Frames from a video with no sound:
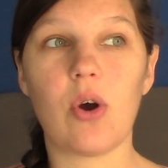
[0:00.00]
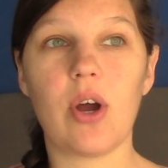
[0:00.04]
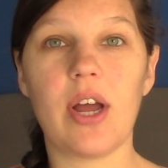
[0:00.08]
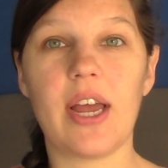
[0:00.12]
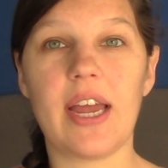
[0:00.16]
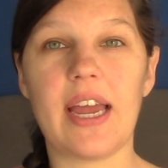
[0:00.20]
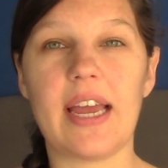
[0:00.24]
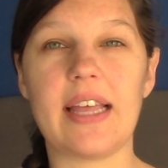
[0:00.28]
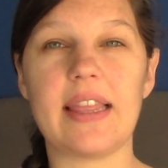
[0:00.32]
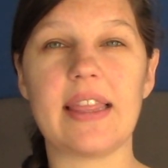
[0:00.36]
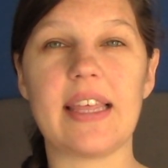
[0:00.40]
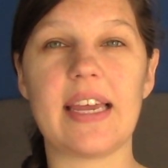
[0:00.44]

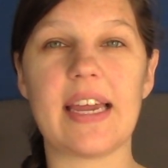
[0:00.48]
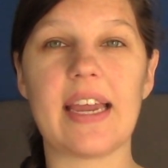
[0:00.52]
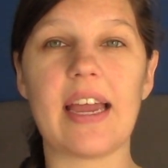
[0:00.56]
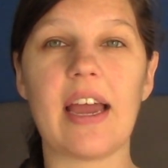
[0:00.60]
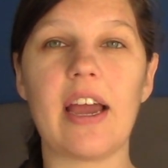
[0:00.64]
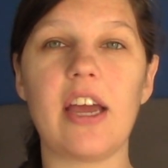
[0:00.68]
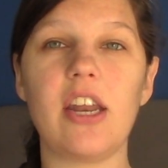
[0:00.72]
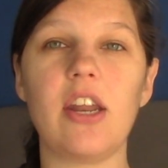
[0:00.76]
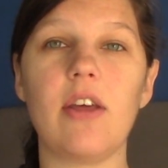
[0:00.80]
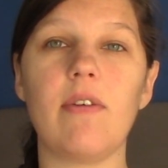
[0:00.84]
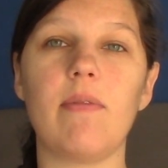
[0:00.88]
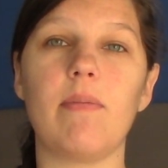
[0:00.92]
and they
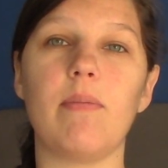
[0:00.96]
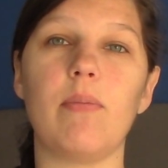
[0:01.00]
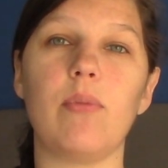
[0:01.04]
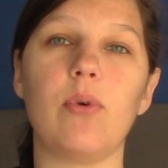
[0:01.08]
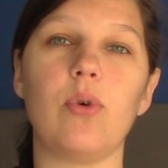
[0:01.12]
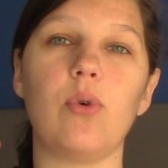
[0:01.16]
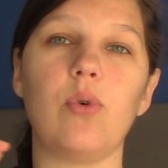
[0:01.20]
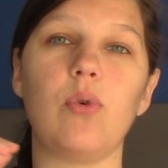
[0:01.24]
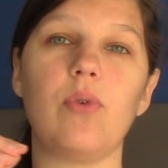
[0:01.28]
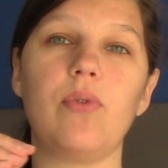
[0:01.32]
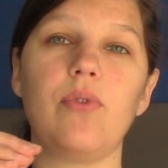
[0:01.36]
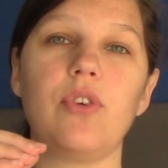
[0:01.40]
kind of
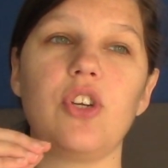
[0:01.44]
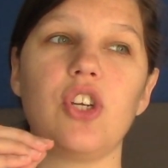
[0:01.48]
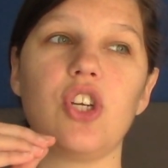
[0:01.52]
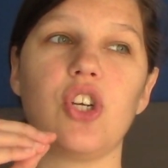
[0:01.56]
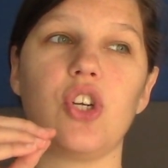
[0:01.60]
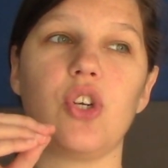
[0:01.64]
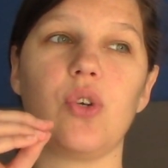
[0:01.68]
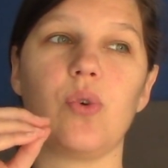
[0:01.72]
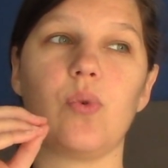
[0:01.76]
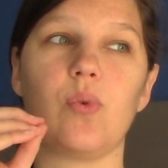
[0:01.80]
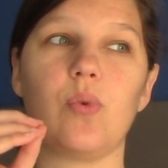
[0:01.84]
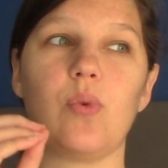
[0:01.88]
moved
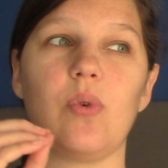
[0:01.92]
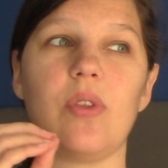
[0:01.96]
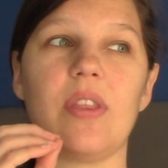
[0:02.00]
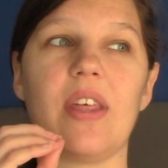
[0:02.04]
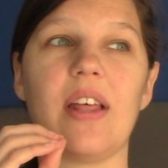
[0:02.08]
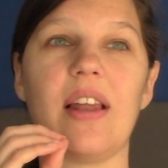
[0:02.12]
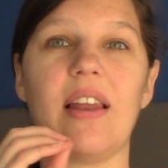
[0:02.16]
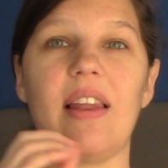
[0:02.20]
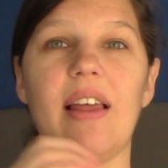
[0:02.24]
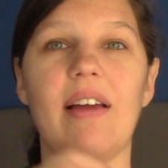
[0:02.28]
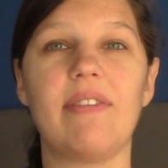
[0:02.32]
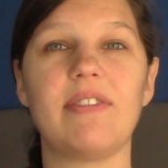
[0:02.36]
to
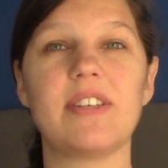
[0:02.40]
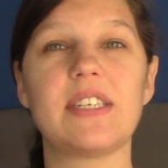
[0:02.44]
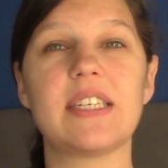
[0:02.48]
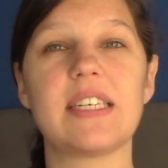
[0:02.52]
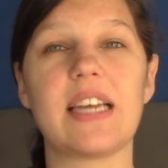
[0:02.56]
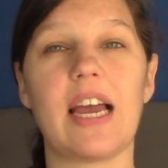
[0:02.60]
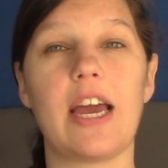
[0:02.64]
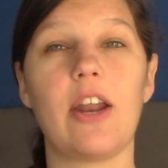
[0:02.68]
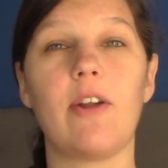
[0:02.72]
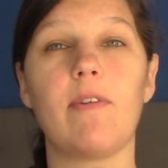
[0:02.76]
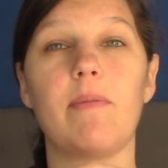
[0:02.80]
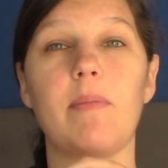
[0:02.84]
the left
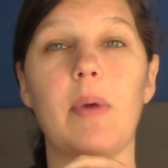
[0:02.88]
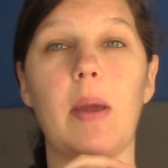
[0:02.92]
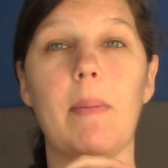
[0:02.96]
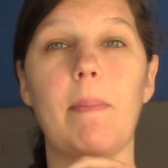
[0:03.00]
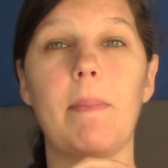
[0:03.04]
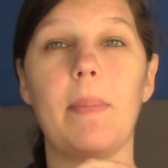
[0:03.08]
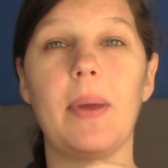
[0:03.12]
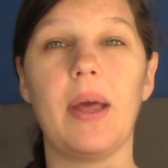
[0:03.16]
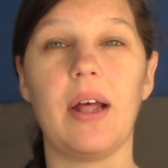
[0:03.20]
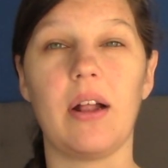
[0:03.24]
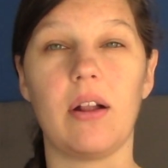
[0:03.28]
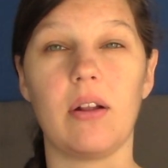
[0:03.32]
side of my
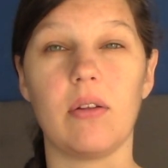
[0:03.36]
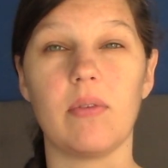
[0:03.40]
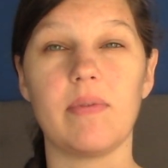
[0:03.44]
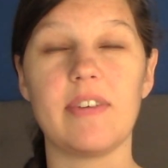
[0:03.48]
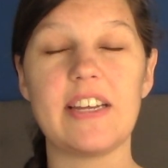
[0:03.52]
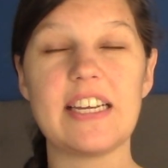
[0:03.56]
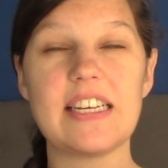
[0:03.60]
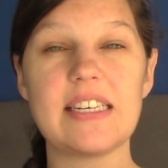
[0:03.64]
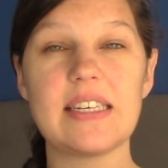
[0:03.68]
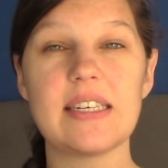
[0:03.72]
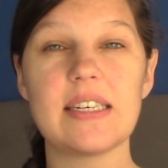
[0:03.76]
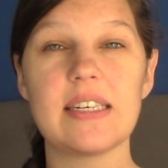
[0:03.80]

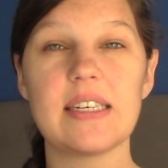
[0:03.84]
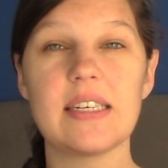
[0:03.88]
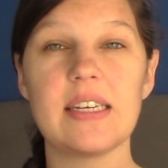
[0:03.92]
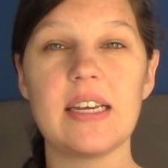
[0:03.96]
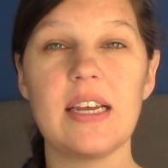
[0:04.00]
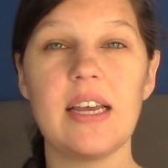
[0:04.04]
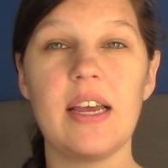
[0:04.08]
pelvis,